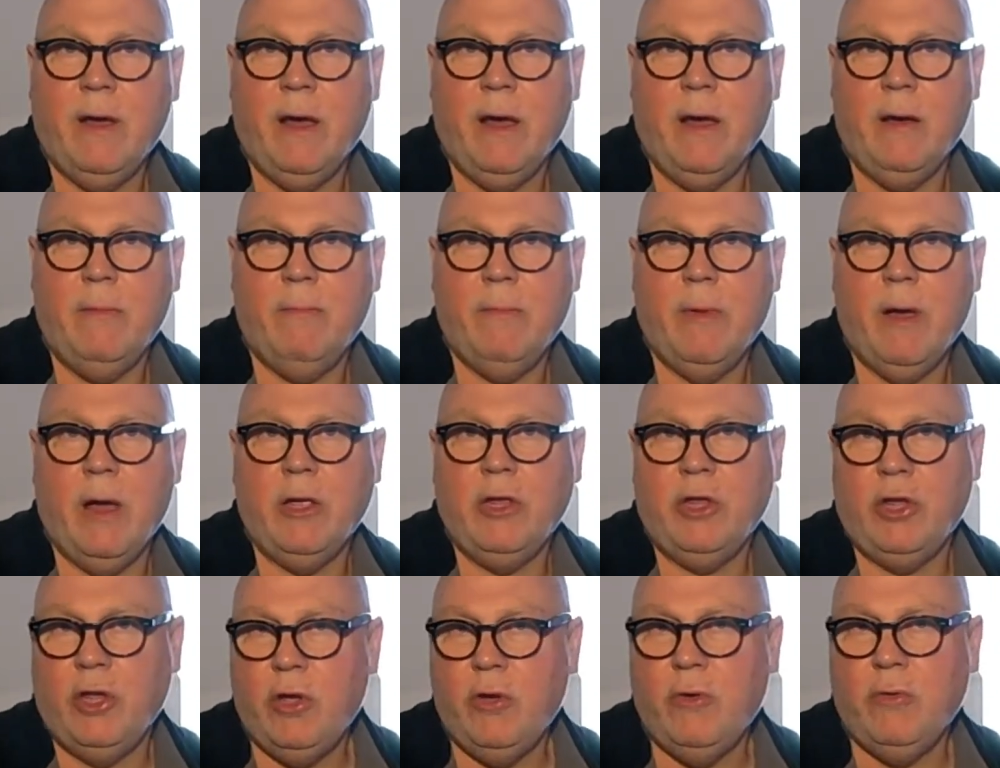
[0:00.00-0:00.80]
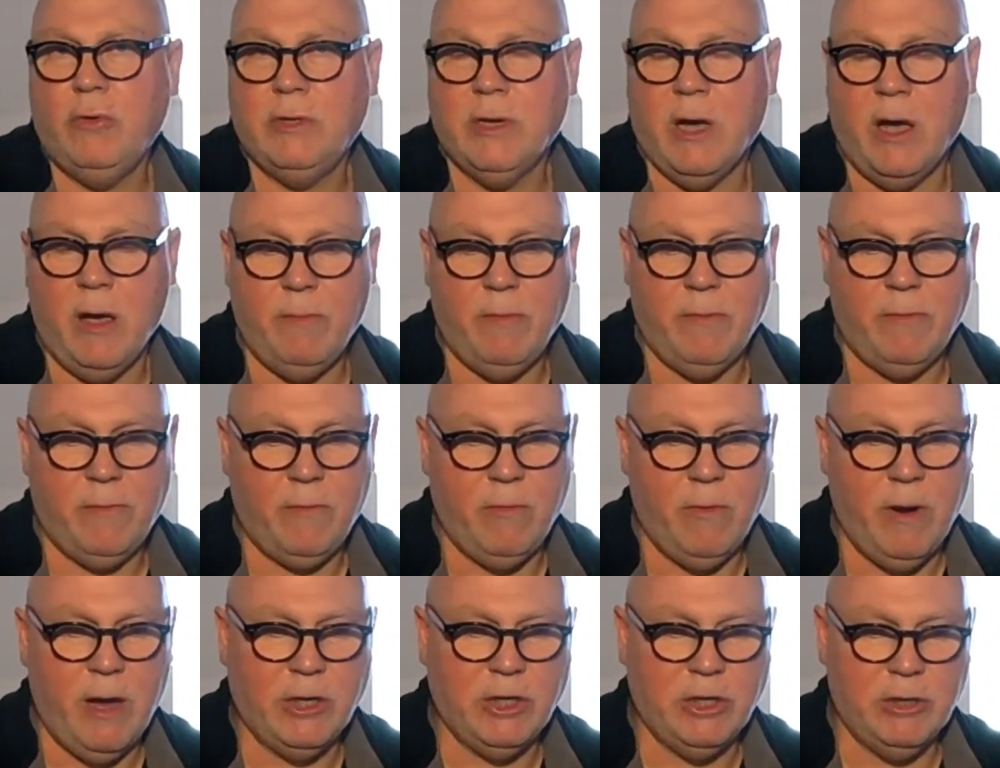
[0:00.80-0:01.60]
a new type of
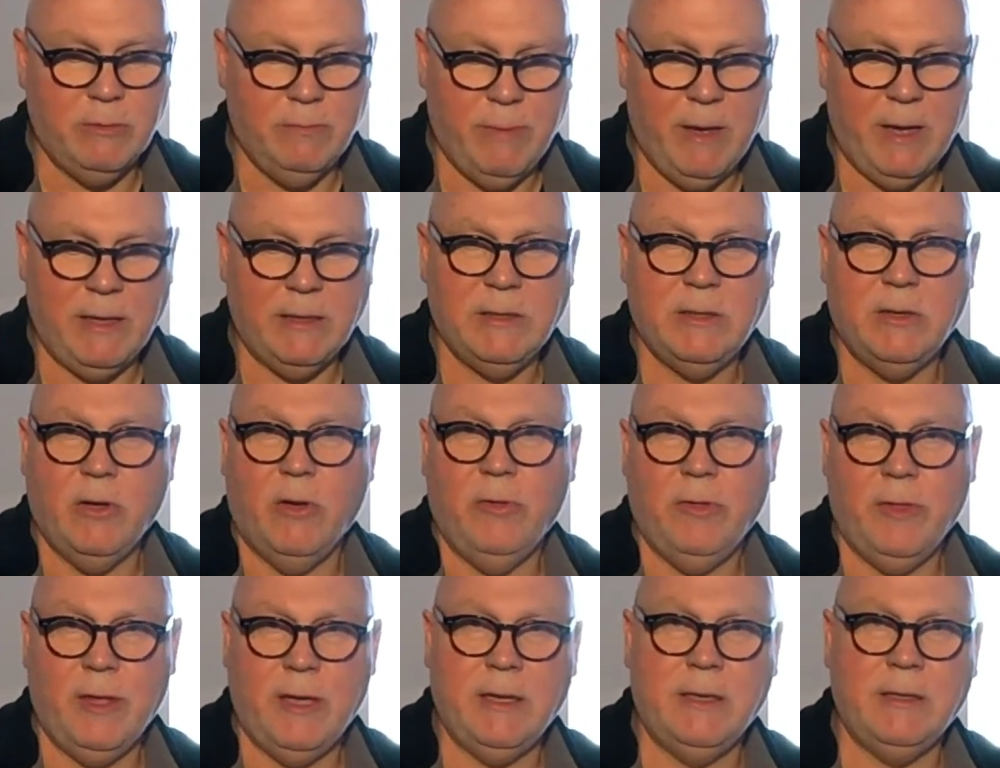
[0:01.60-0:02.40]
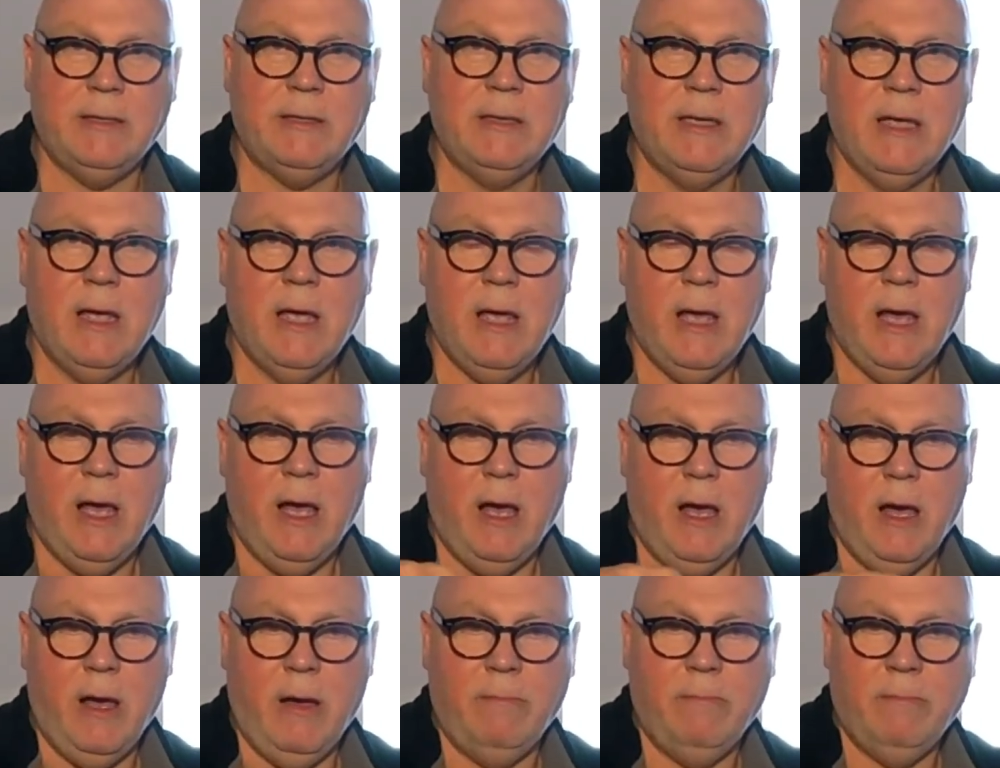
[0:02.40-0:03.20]
correction based on these
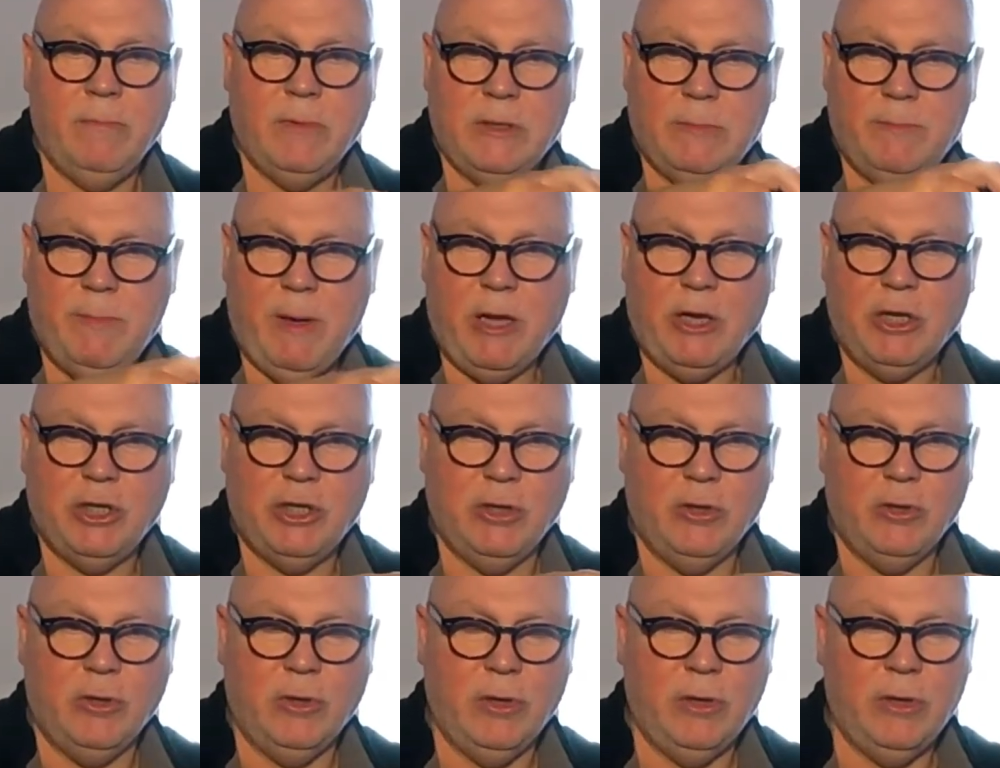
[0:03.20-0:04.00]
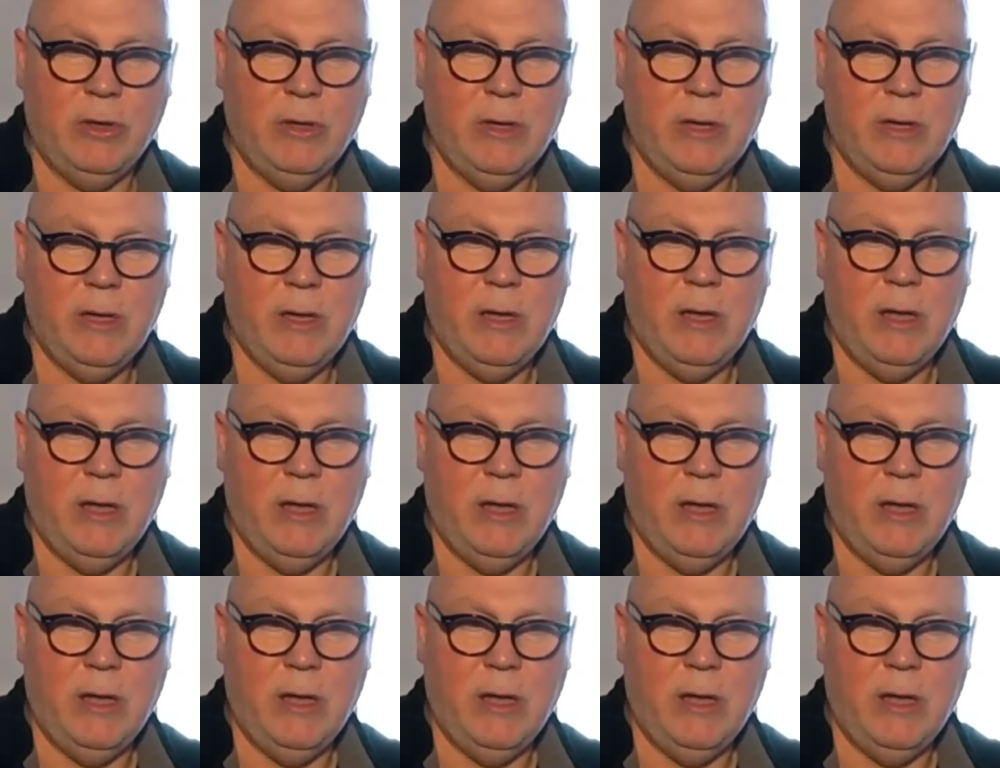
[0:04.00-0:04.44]
spatial